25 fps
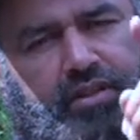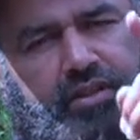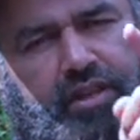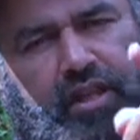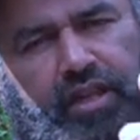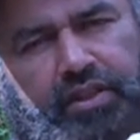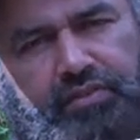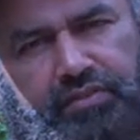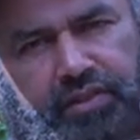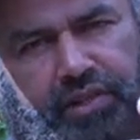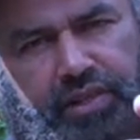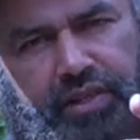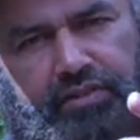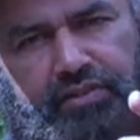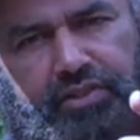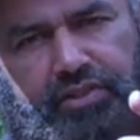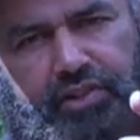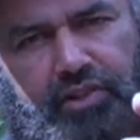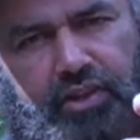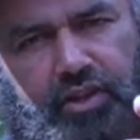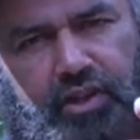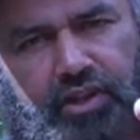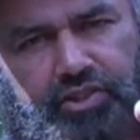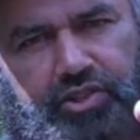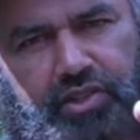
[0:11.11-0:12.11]
KV living
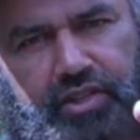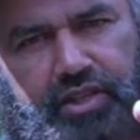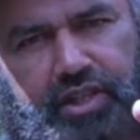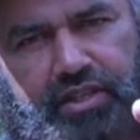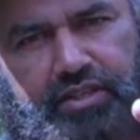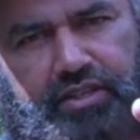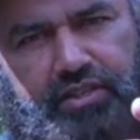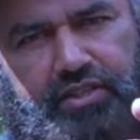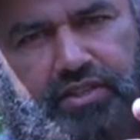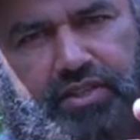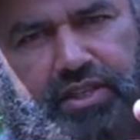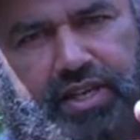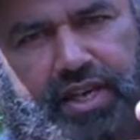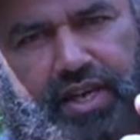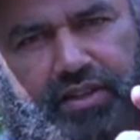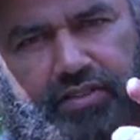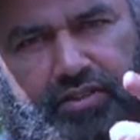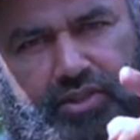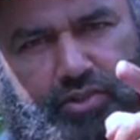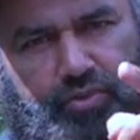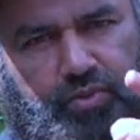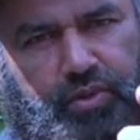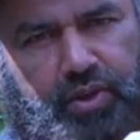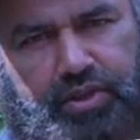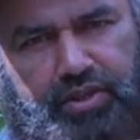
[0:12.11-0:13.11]
large in London town.
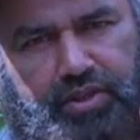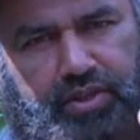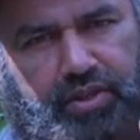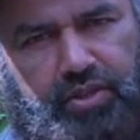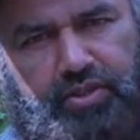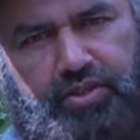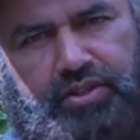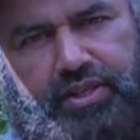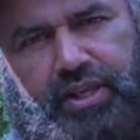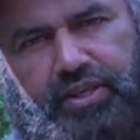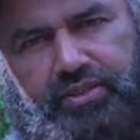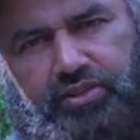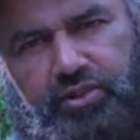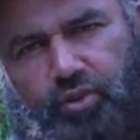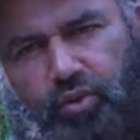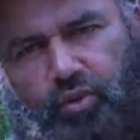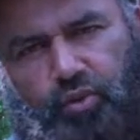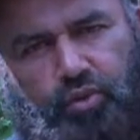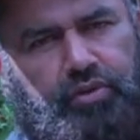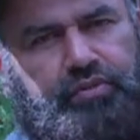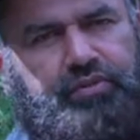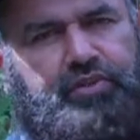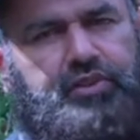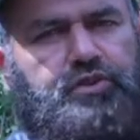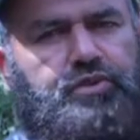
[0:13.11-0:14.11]
This one goes out to
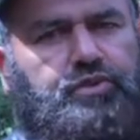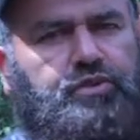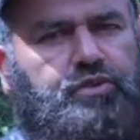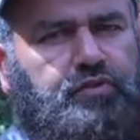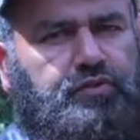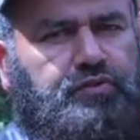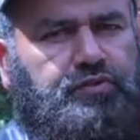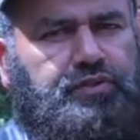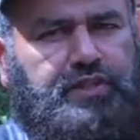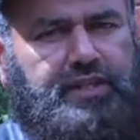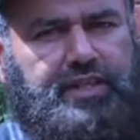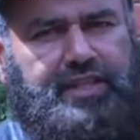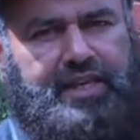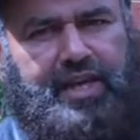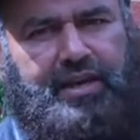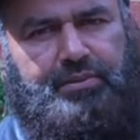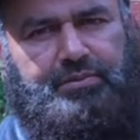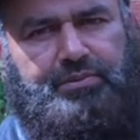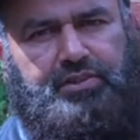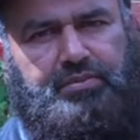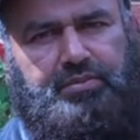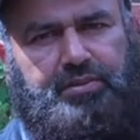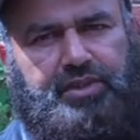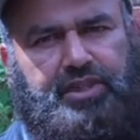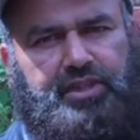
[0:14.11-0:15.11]
all of you who've
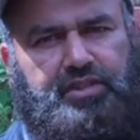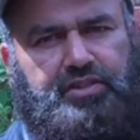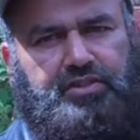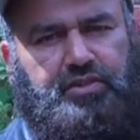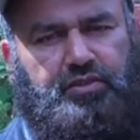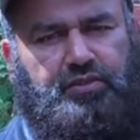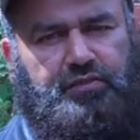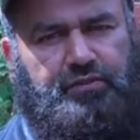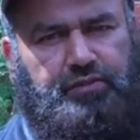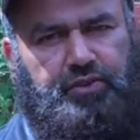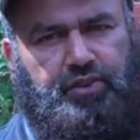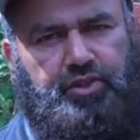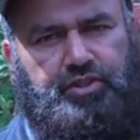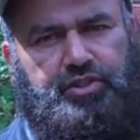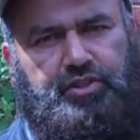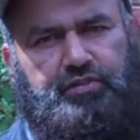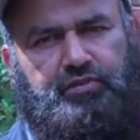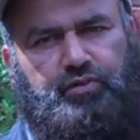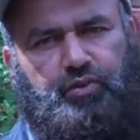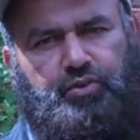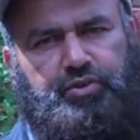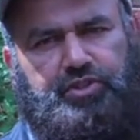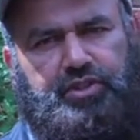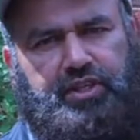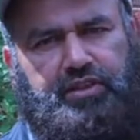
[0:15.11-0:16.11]
DM'd me to first of
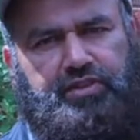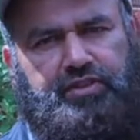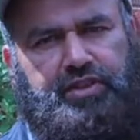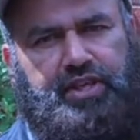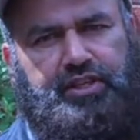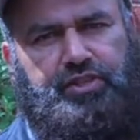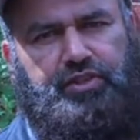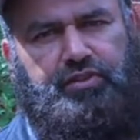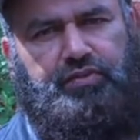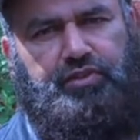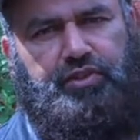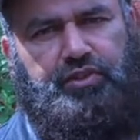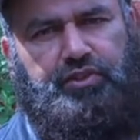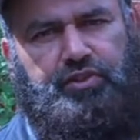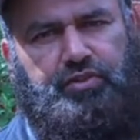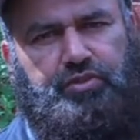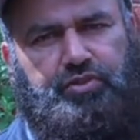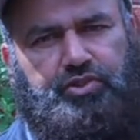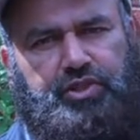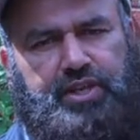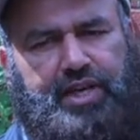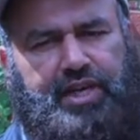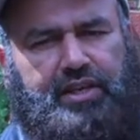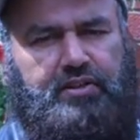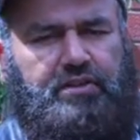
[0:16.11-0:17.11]
all say thank you for the new
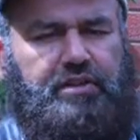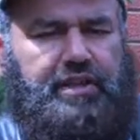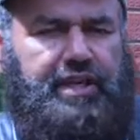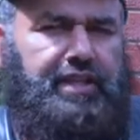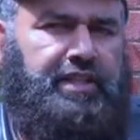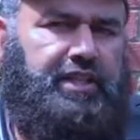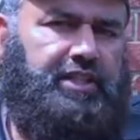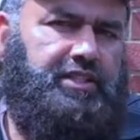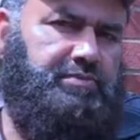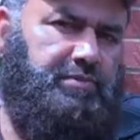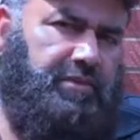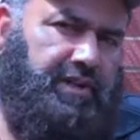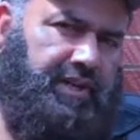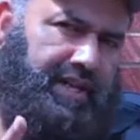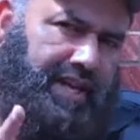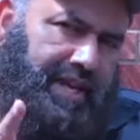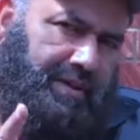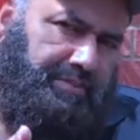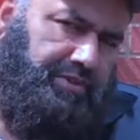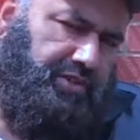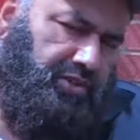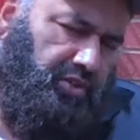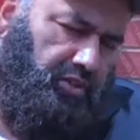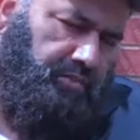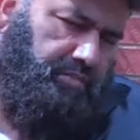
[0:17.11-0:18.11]
channel, and that's my
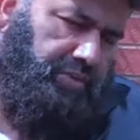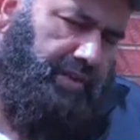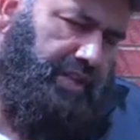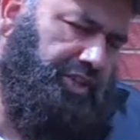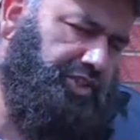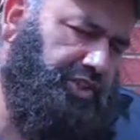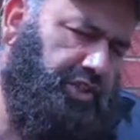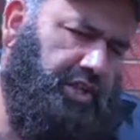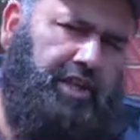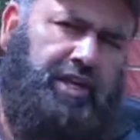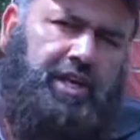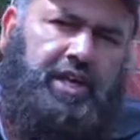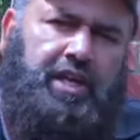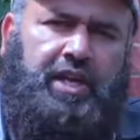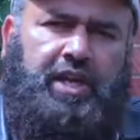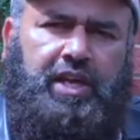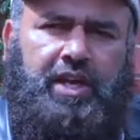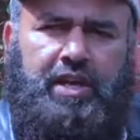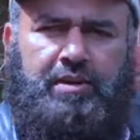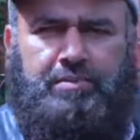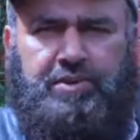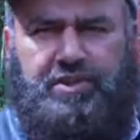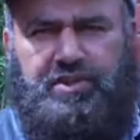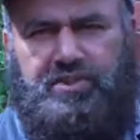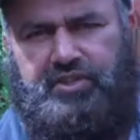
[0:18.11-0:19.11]
absolute pleasure.
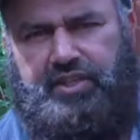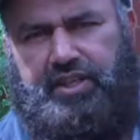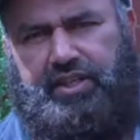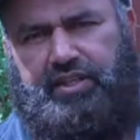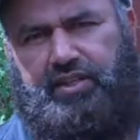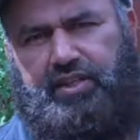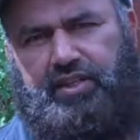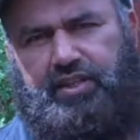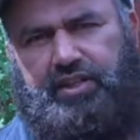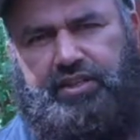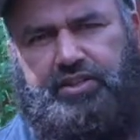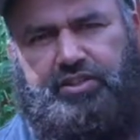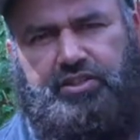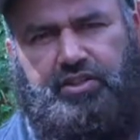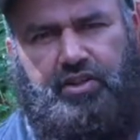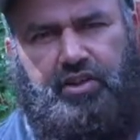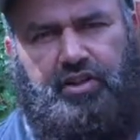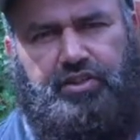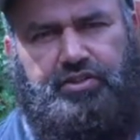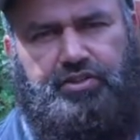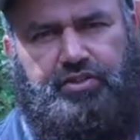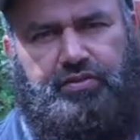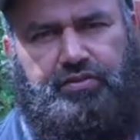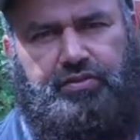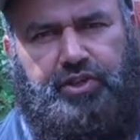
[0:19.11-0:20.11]
But secondly, to
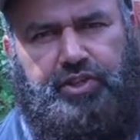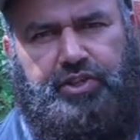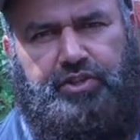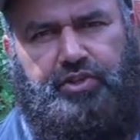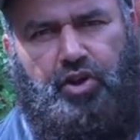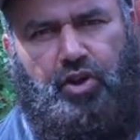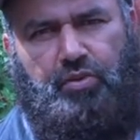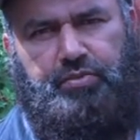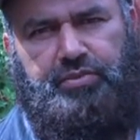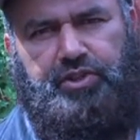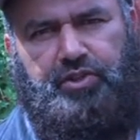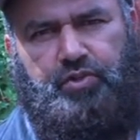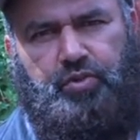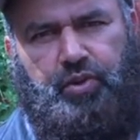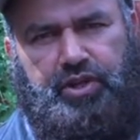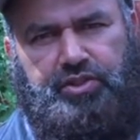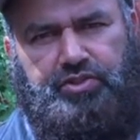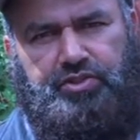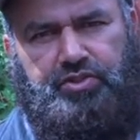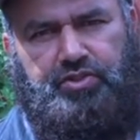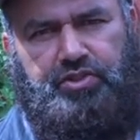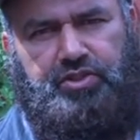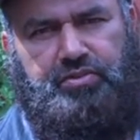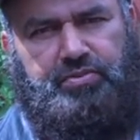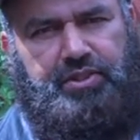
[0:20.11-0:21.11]
answer a very common
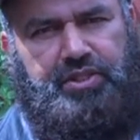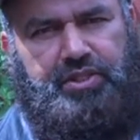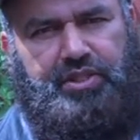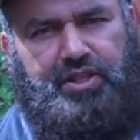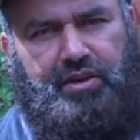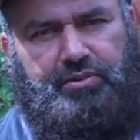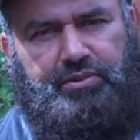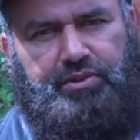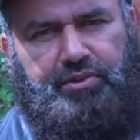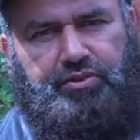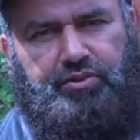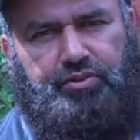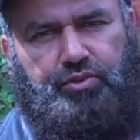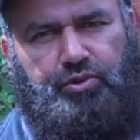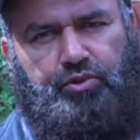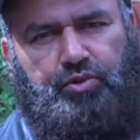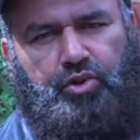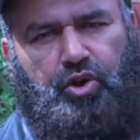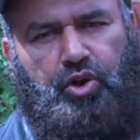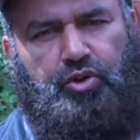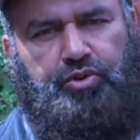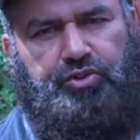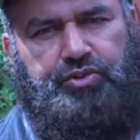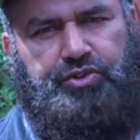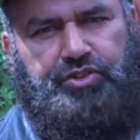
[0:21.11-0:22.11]
question that's been coming through
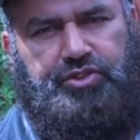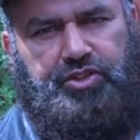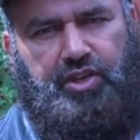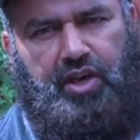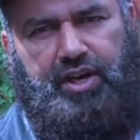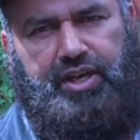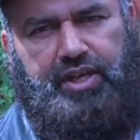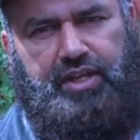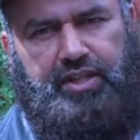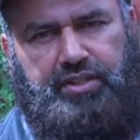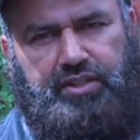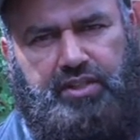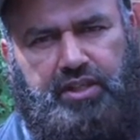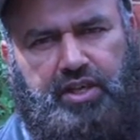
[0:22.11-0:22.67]
on diet.